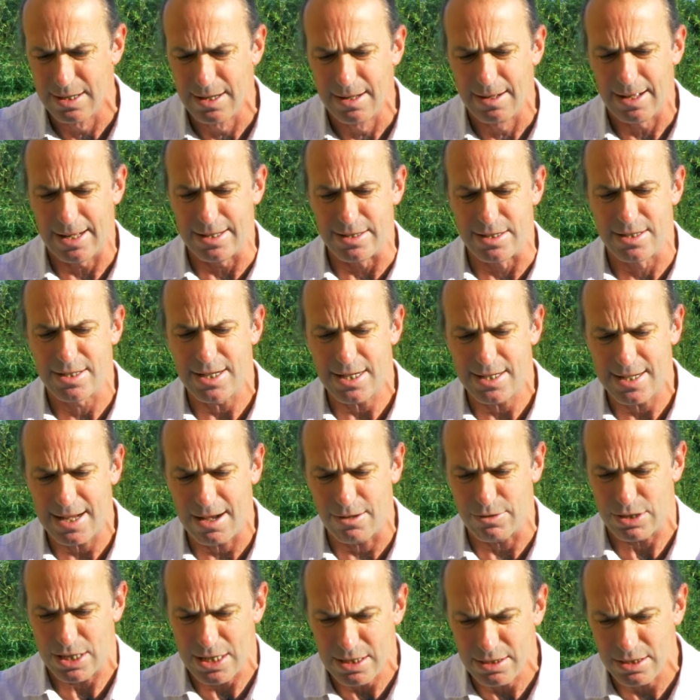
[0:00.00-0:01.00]
and set
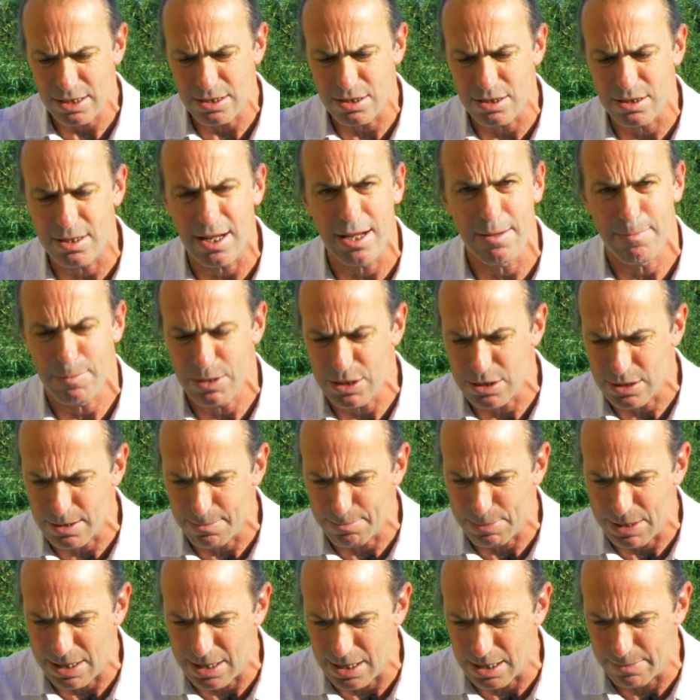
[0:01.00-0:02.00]
out in this statement to
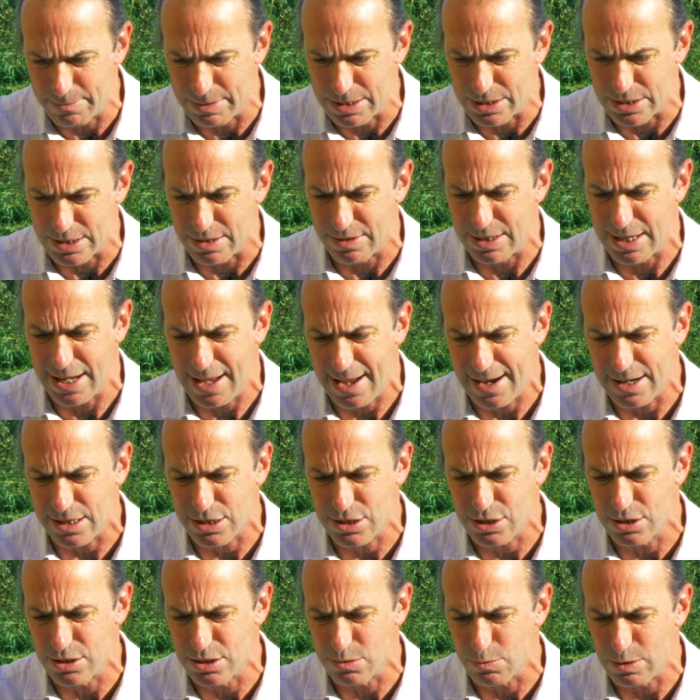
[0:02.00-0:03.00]
Parliament the
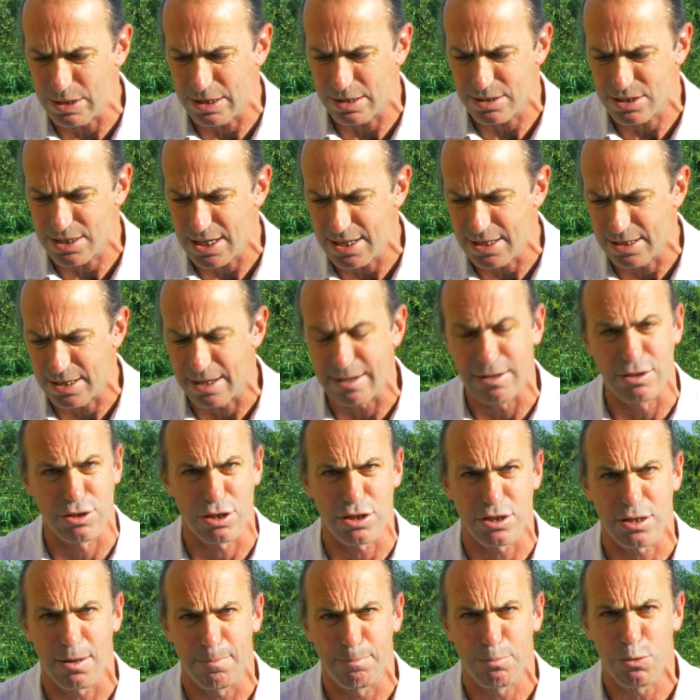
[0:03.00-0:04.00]
actions we are taking
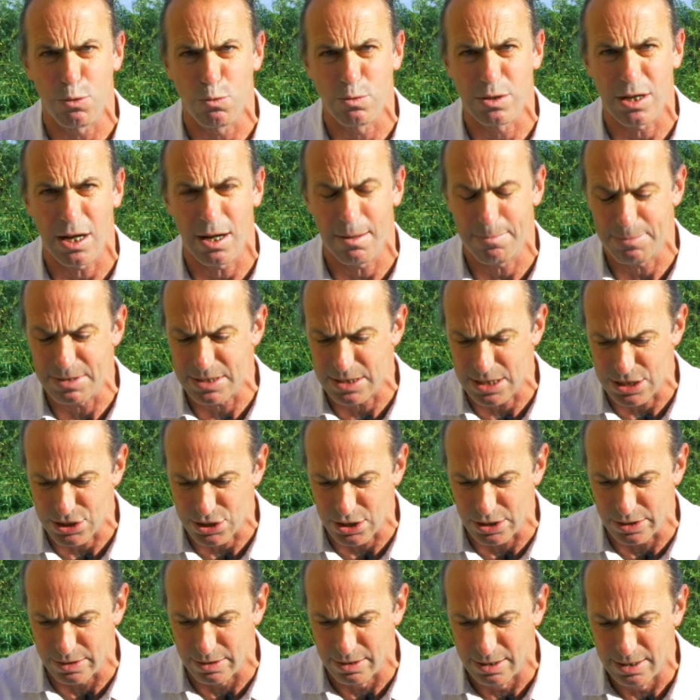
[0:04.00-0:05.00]
to support our
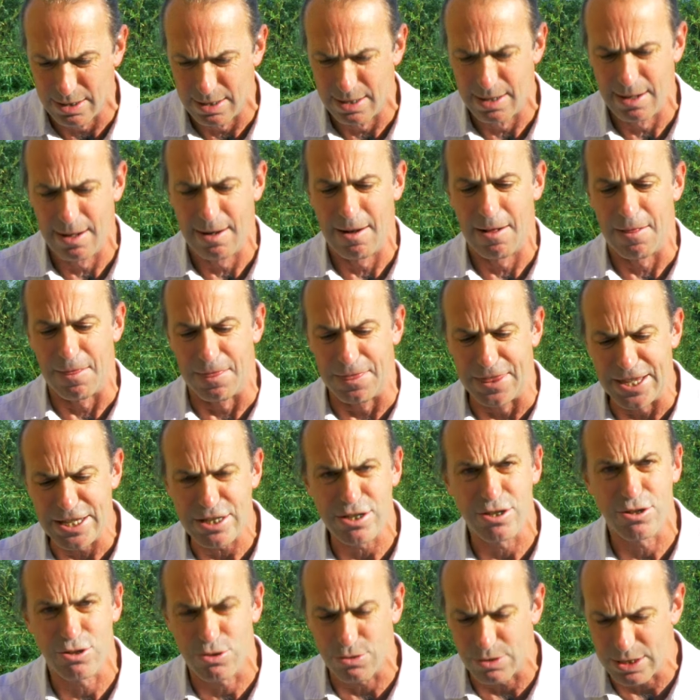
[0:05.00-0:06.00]
position.
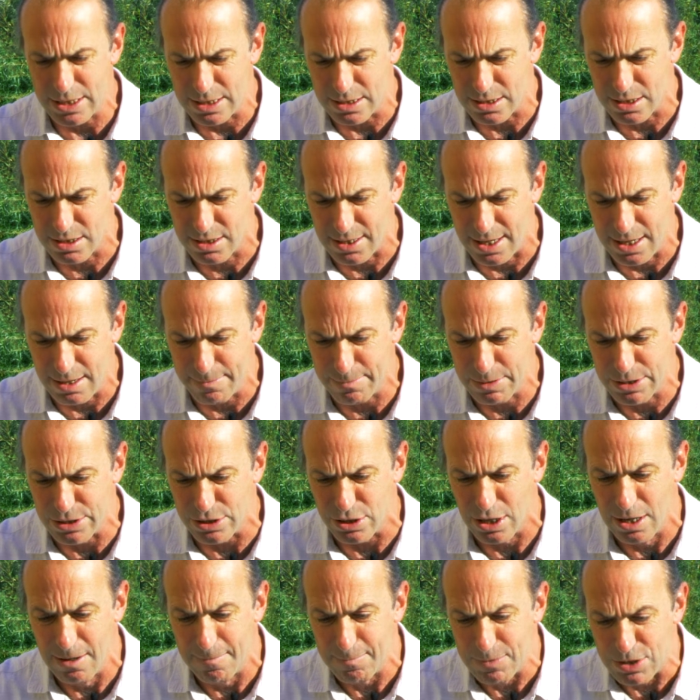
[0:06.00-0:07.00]
This joint
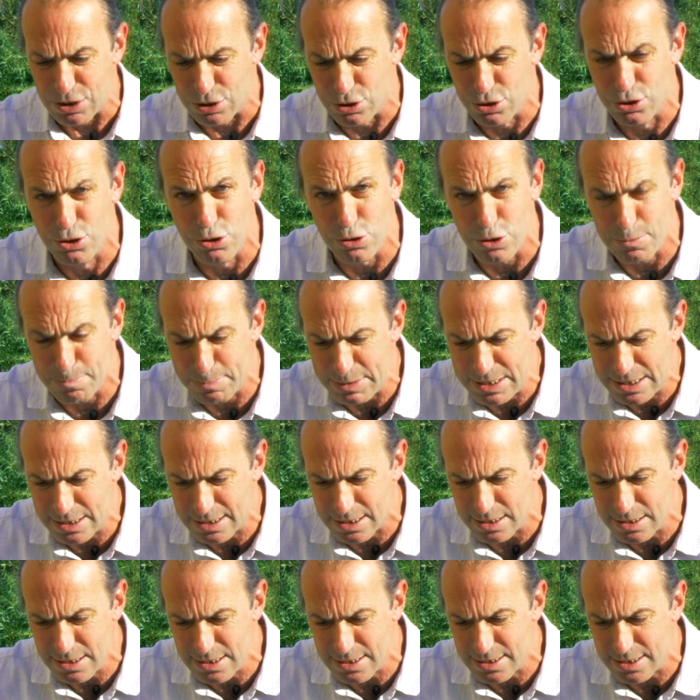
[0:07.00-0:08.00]
statement should be
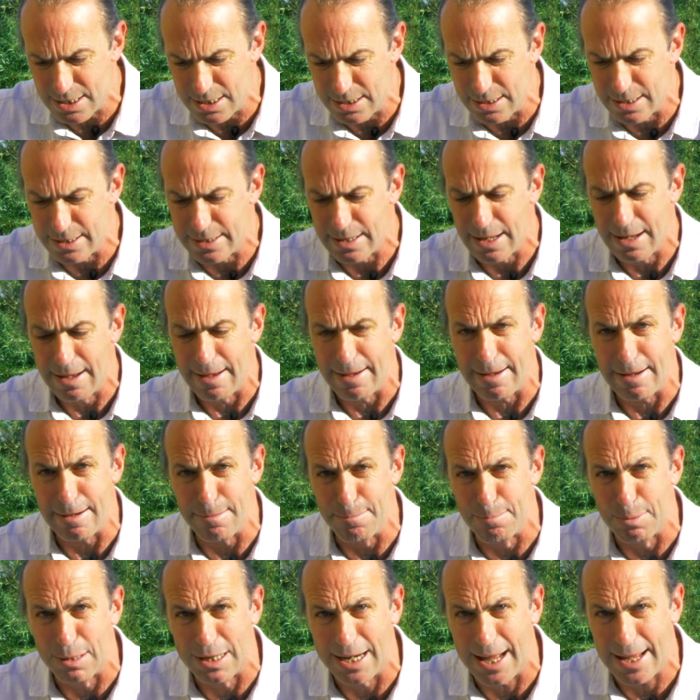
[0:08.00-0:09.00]
considered
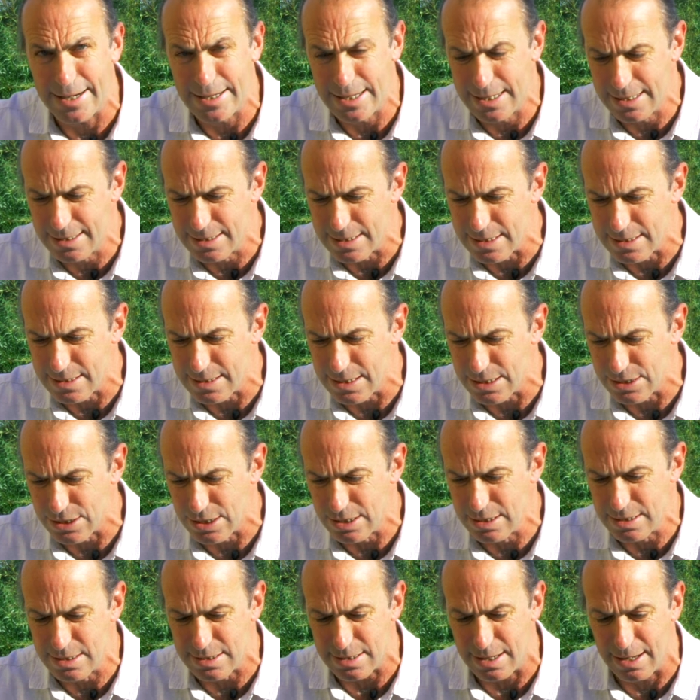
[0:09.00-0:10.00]
in planning
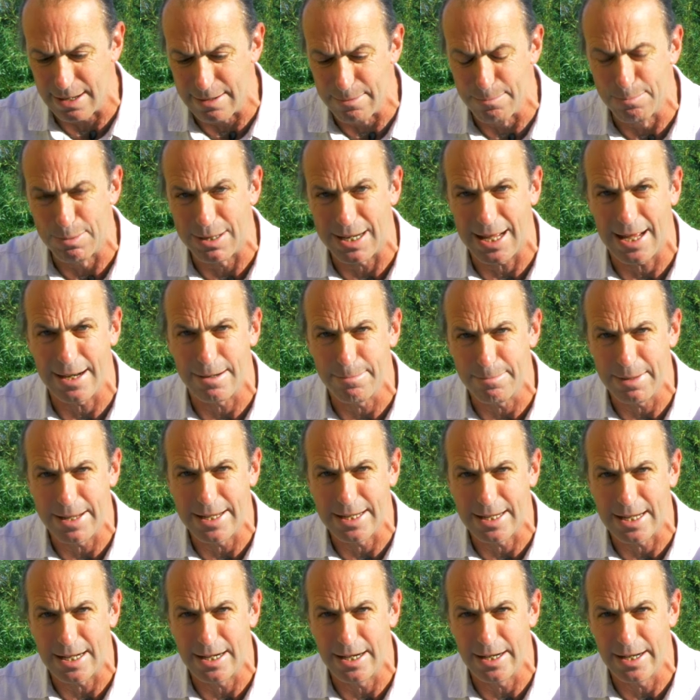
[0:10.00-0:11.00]
decisions and plan
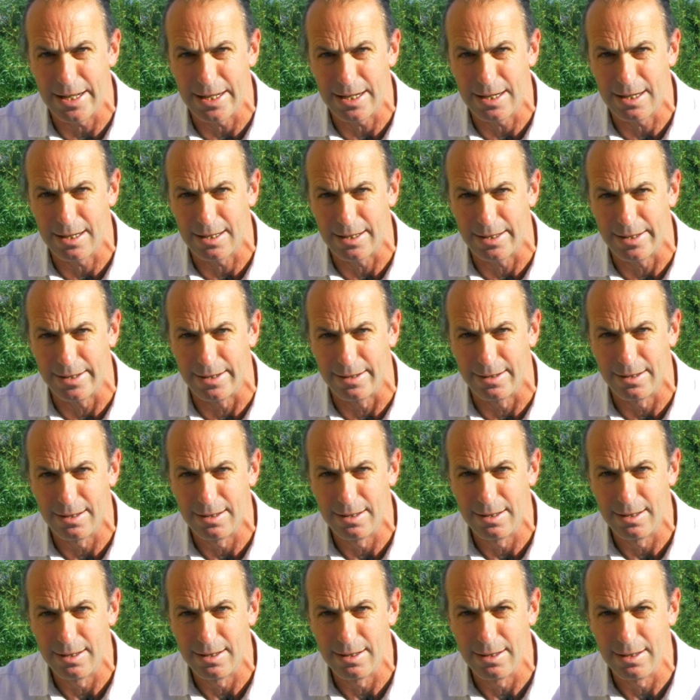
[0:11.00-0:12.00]
making in England.
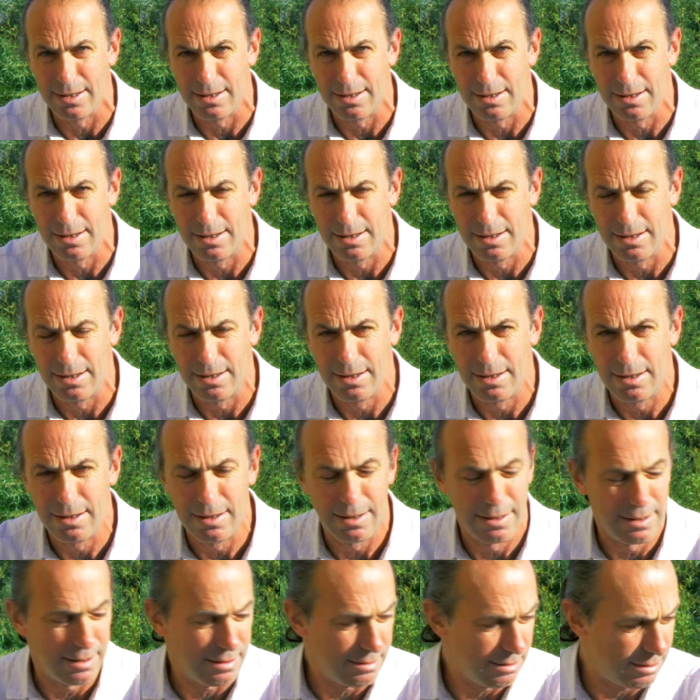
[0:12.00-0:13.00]

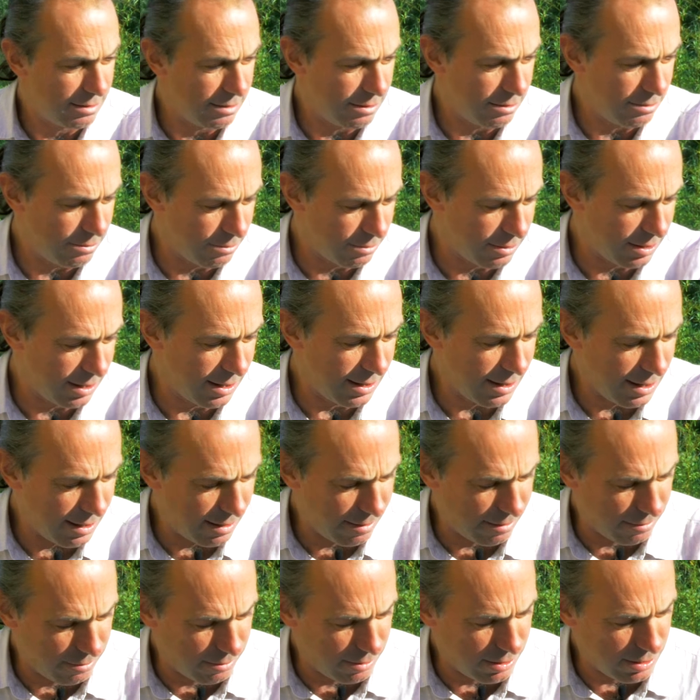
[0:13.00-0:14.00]
Oh
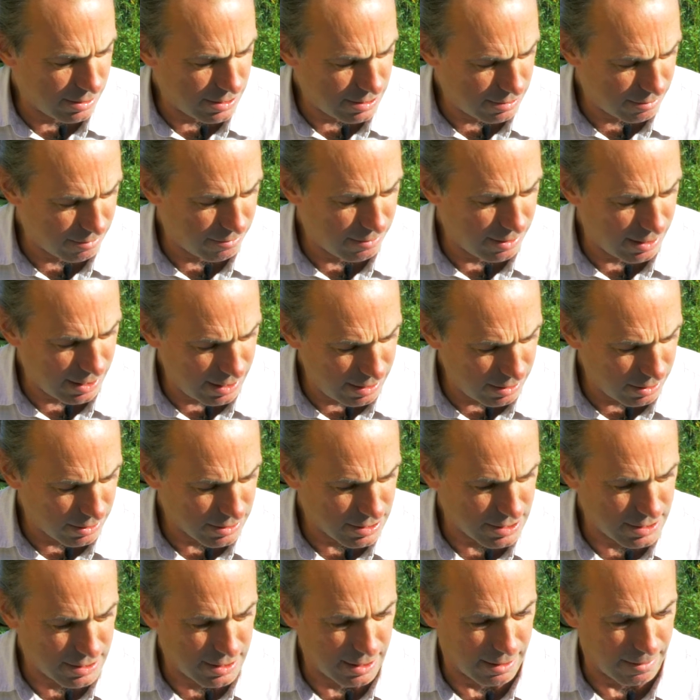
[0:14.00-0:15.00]
yeah, Ross, right,
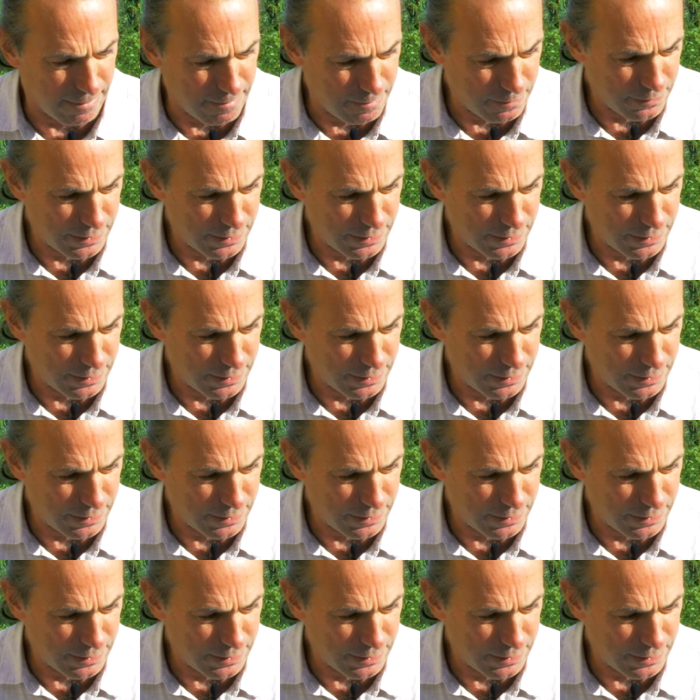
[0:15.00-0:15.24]
Oscar.